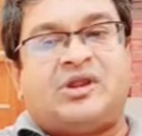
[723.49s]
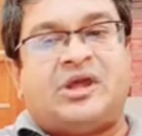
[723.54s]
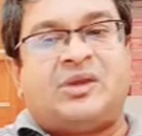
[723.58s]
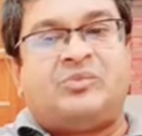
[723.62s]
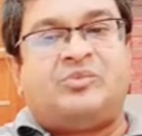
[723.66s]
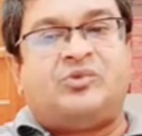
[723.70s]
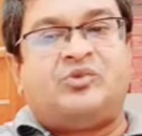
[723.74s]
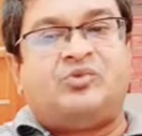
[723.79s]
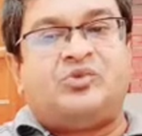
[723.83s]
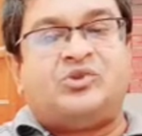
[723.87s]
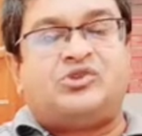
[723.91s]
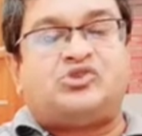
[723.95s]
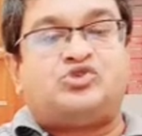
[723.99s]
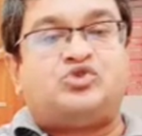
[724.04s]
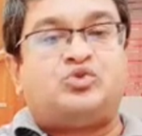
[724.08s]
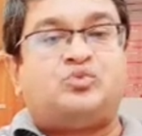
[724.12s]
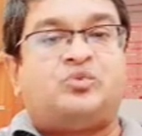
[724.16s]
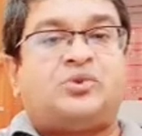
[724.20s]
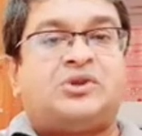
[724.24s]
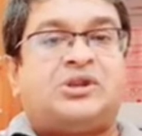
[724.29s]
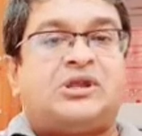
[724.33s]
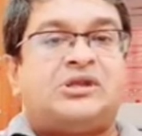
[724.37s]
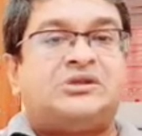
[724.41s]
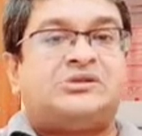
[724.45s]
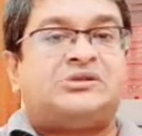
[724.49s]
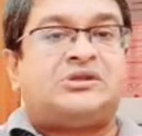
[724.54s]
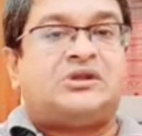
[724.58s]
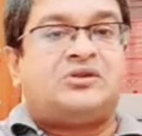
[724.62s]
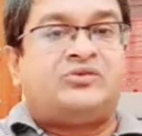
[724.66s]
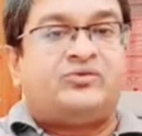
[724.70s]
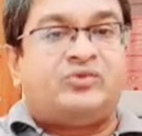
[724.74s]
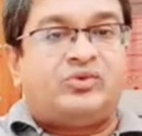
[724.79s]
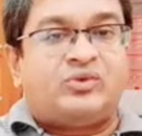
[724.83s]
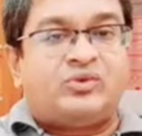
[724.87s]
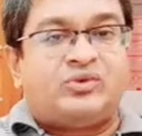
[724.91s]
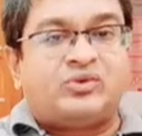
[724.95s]
grabbed with
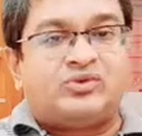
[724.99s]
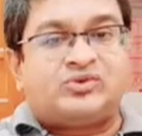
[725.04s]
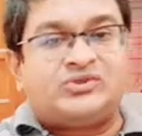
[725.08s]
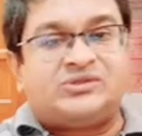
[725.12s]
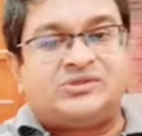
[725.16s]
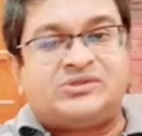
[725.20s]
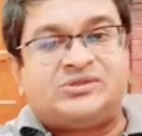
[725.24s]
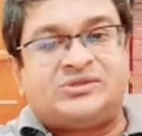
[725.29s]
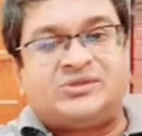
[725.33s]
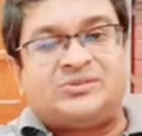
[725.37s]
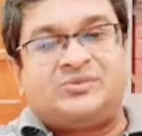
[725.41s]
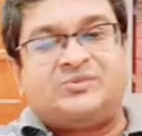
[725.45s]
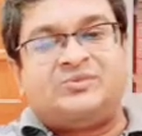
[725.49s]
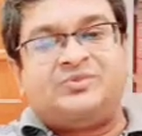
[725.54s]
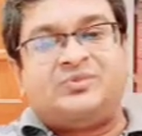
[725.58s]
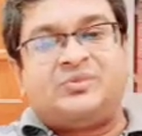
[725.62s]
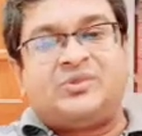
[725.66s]
supernatural force